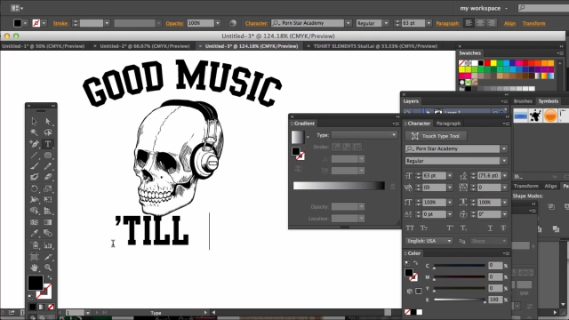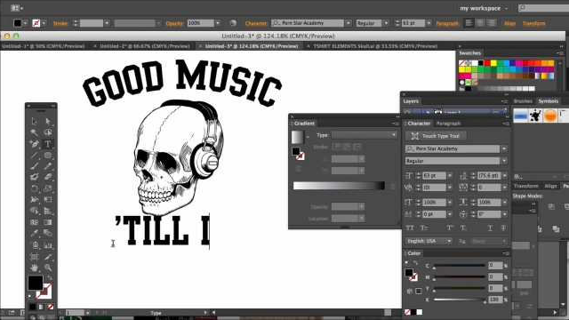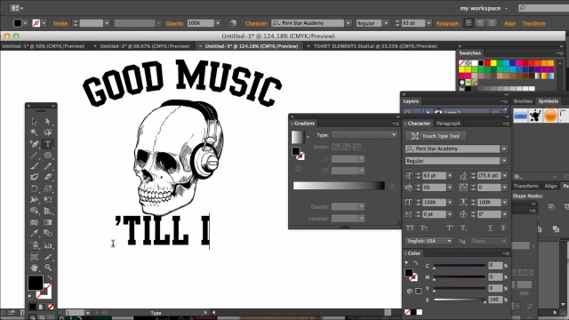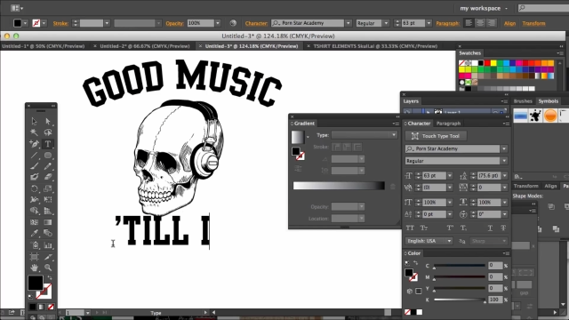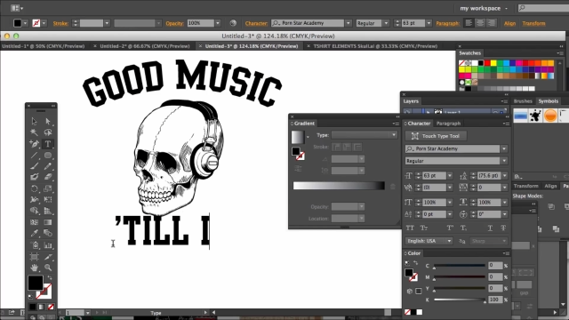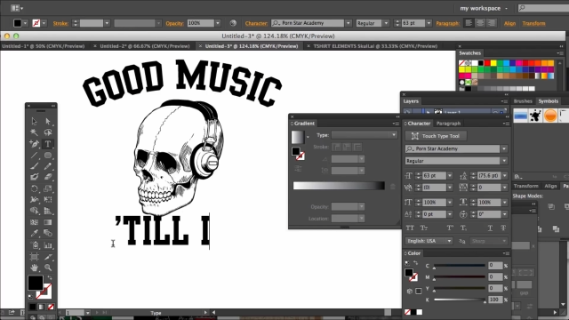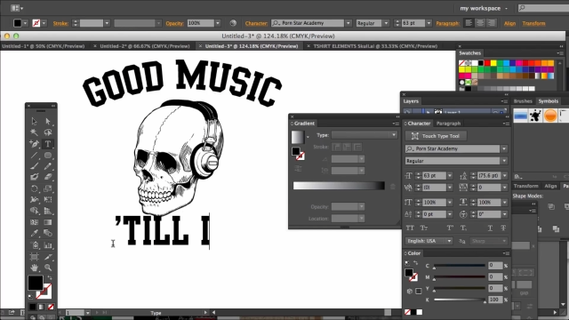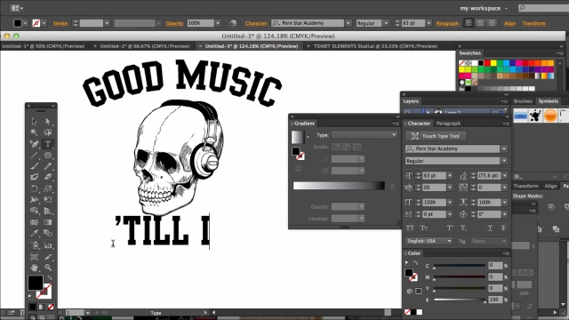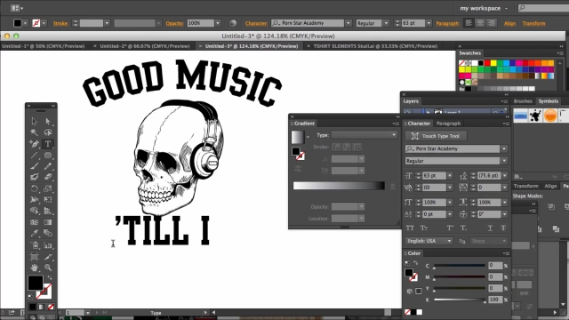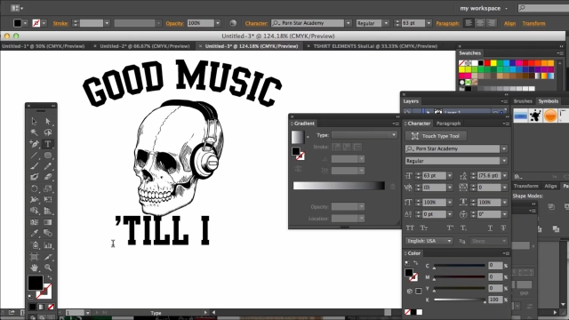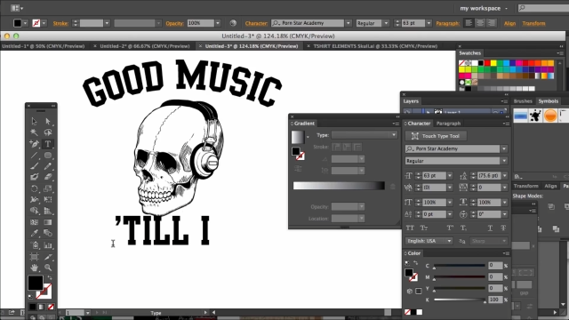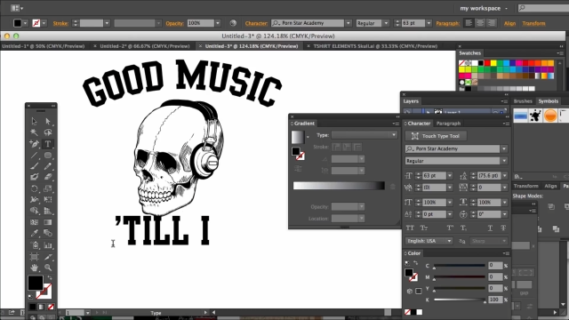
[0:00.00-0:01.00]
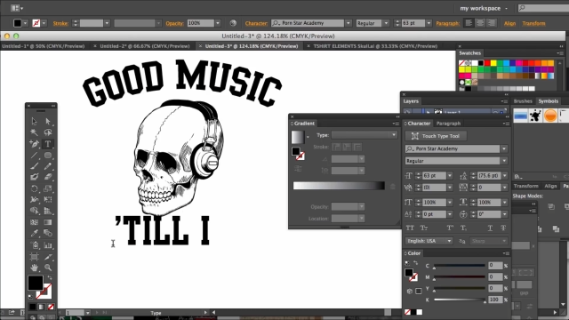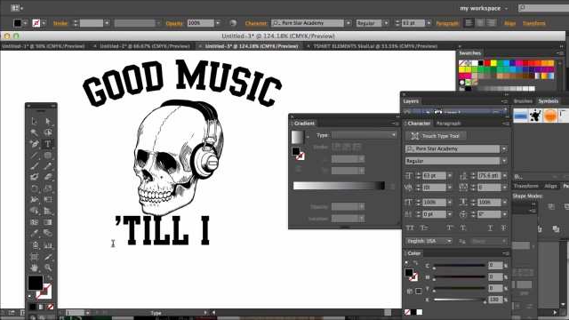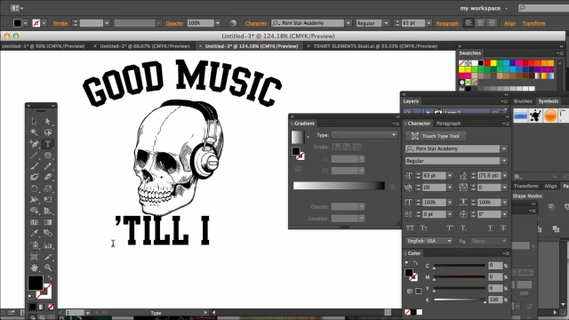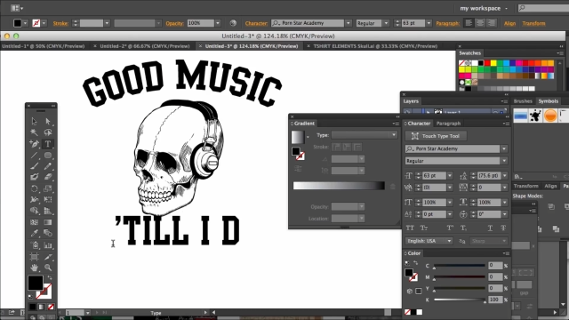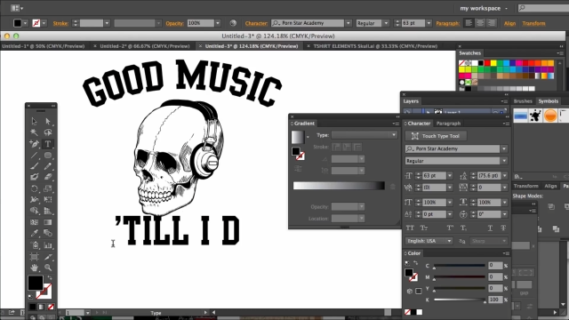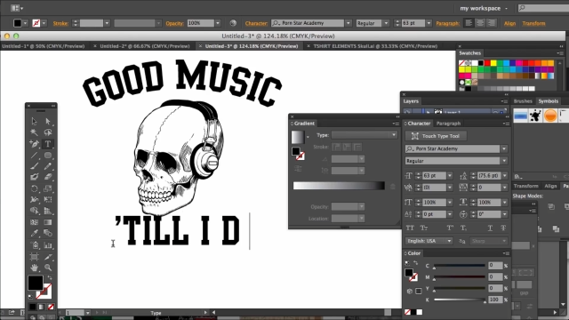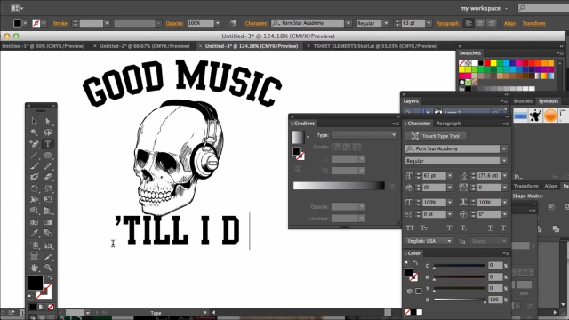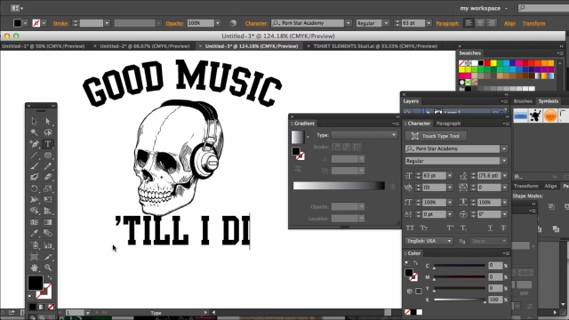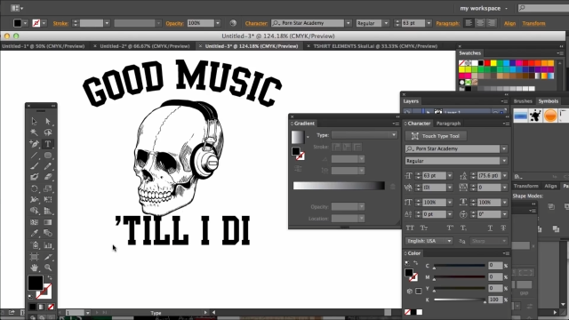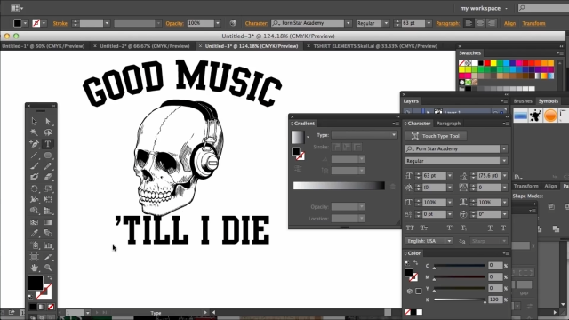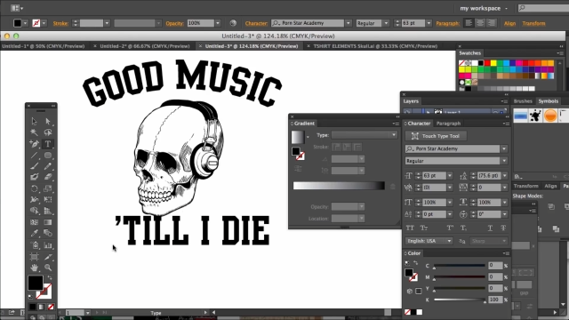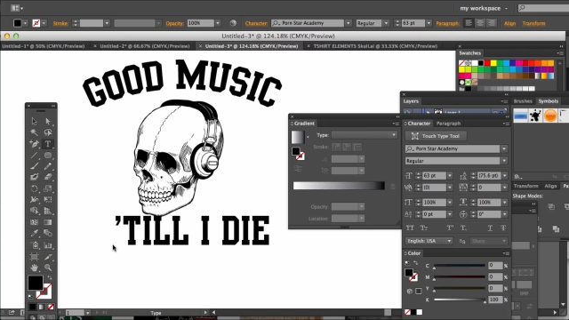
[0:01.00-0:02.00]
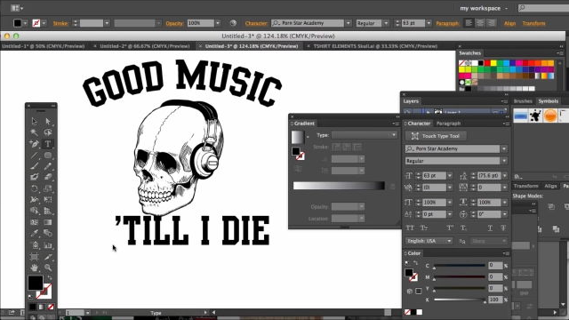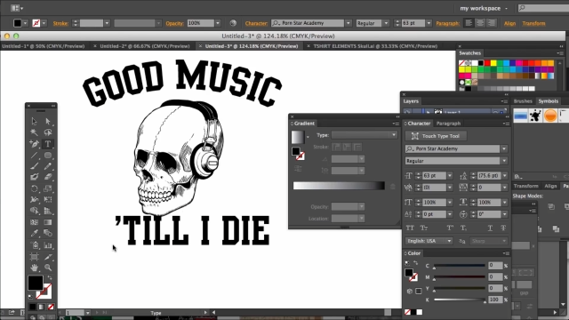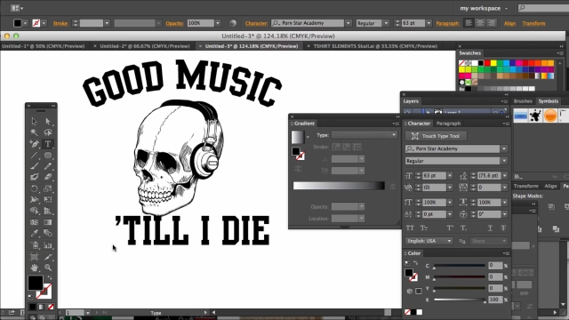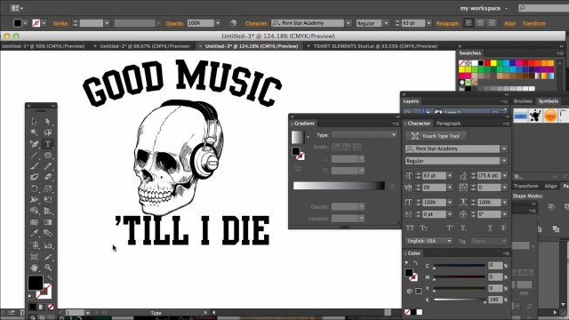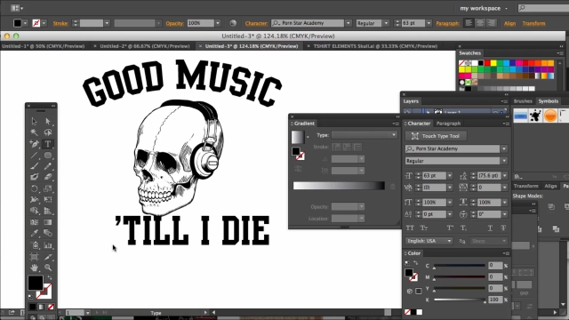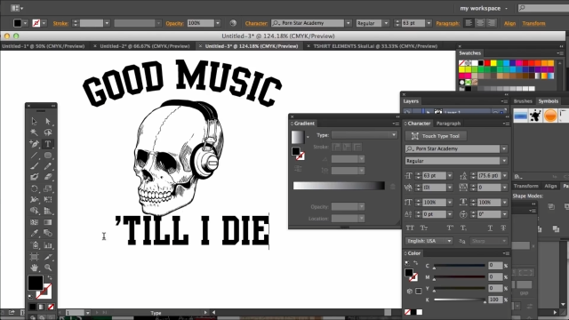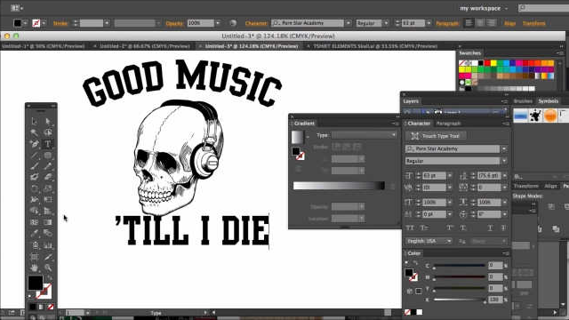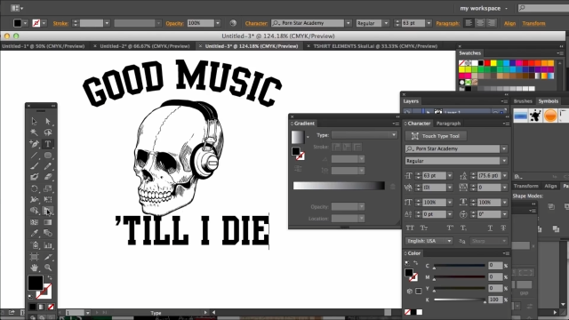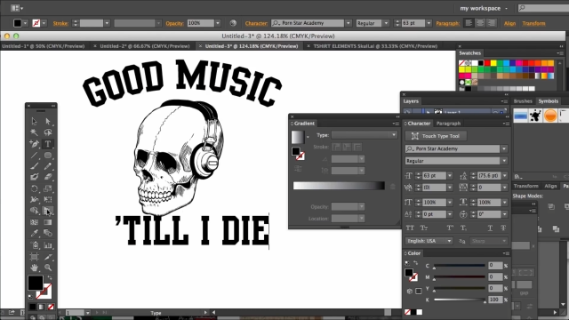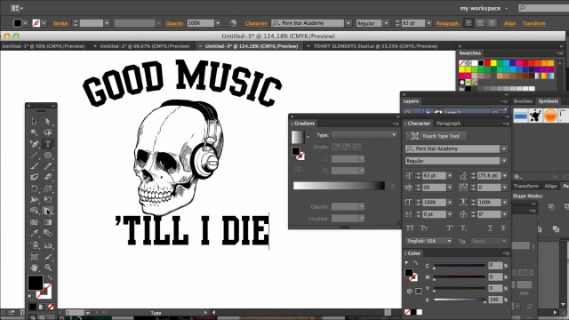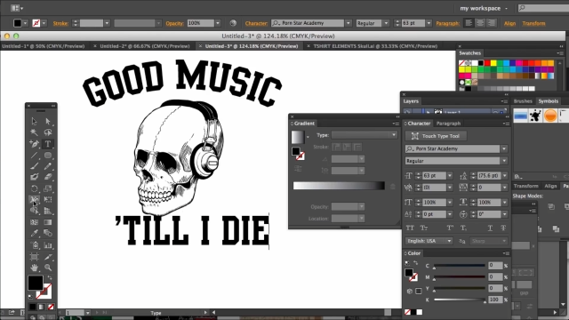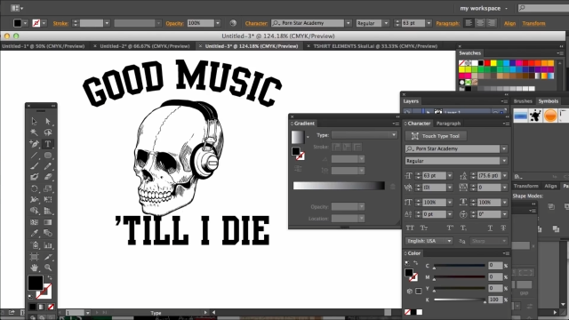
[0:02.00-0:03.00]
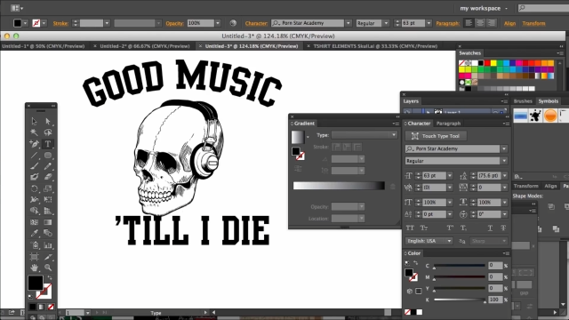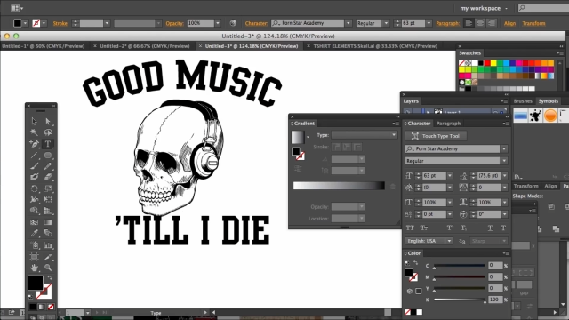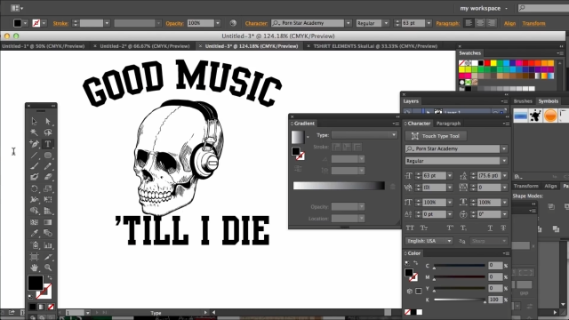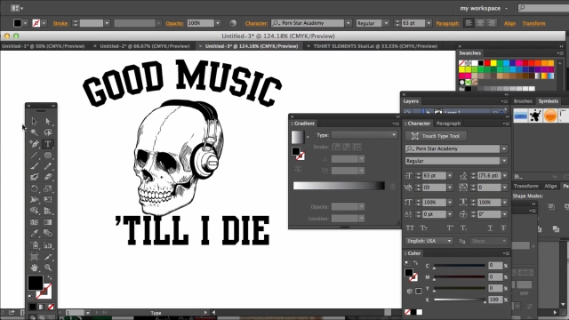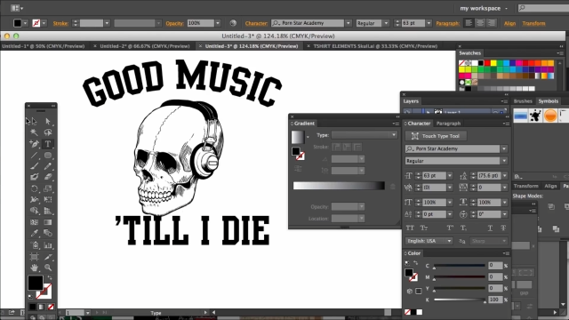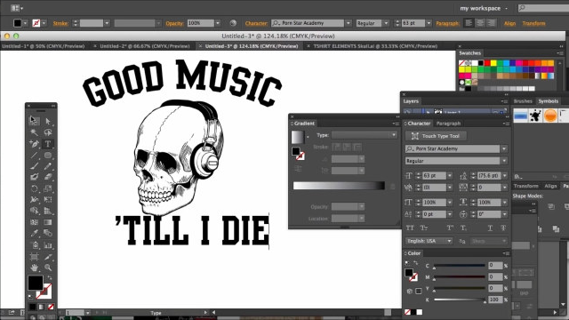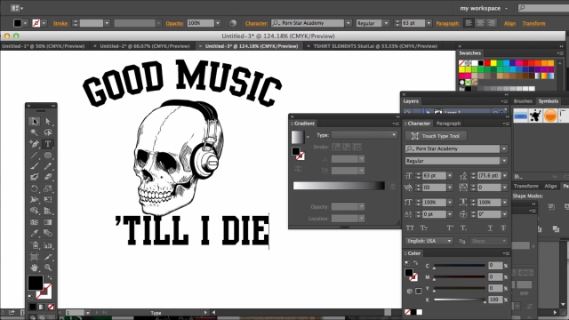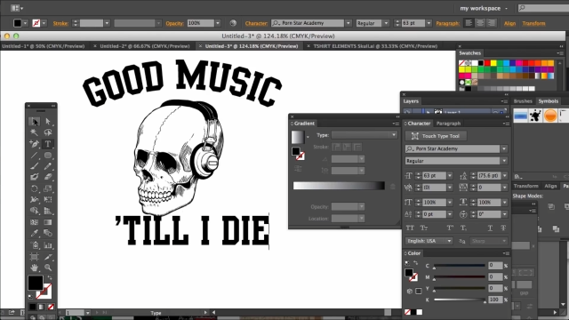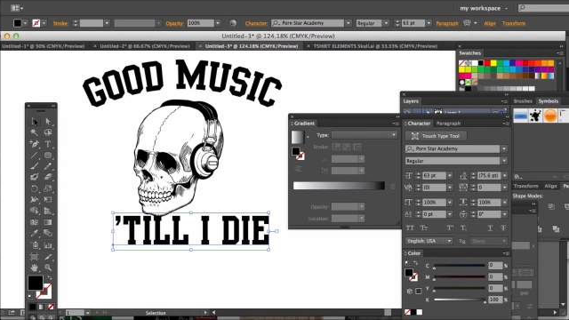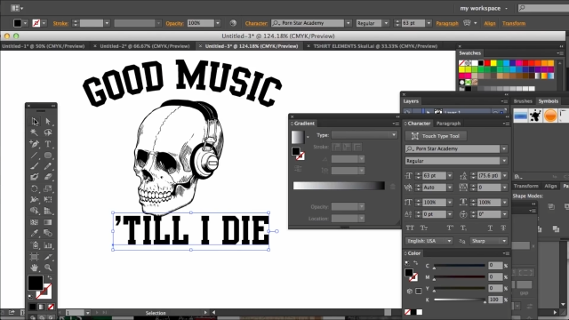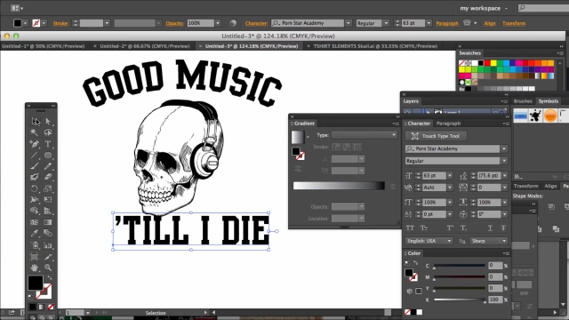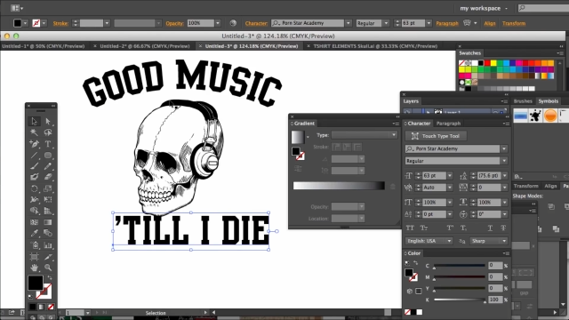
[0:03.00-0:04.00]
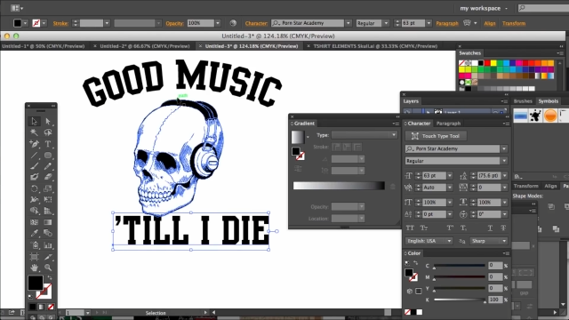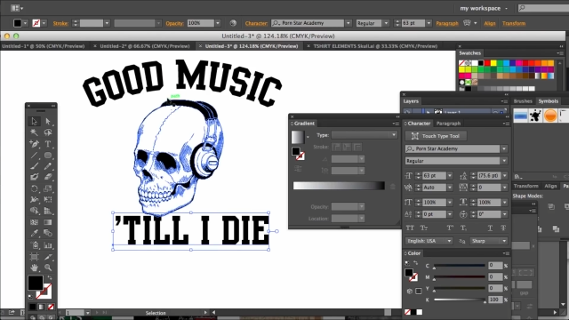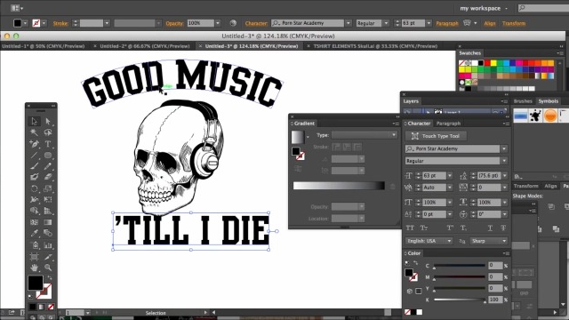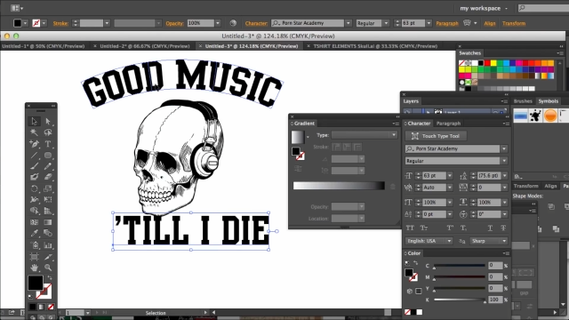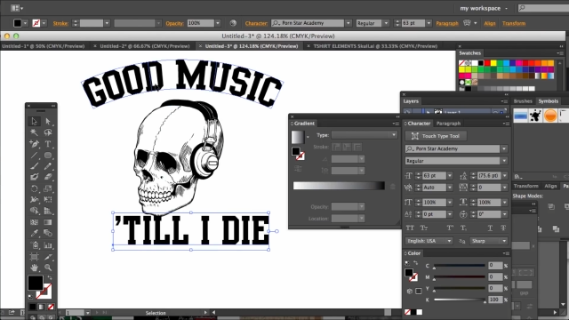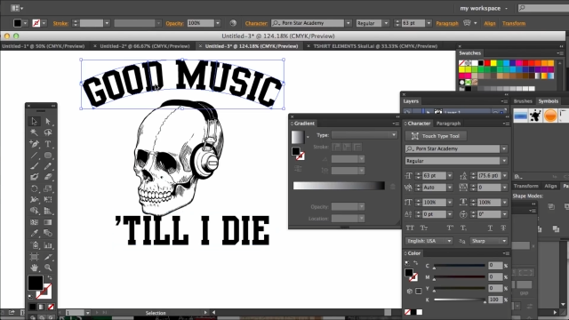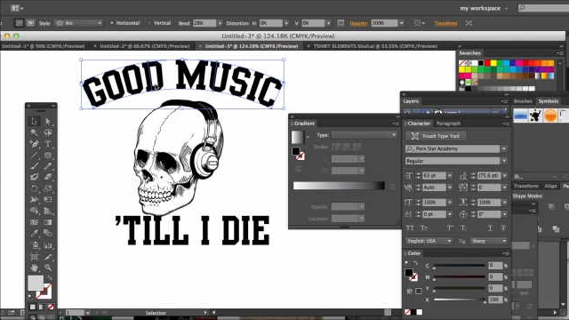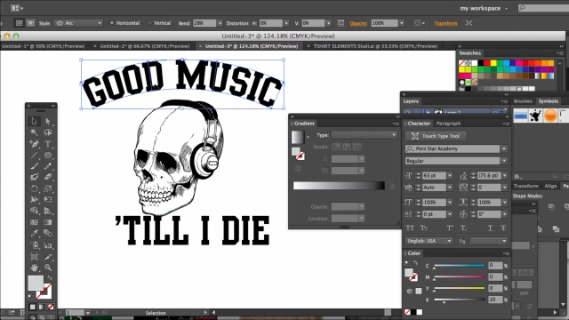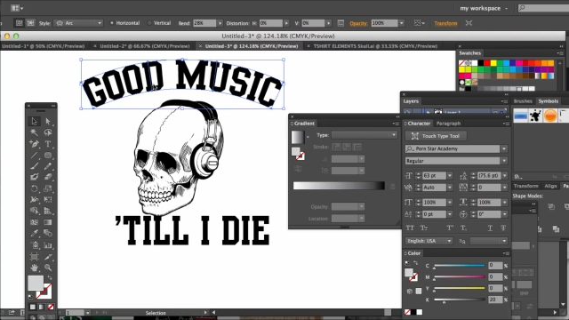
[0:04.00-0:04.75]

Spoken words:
(no speaker visible)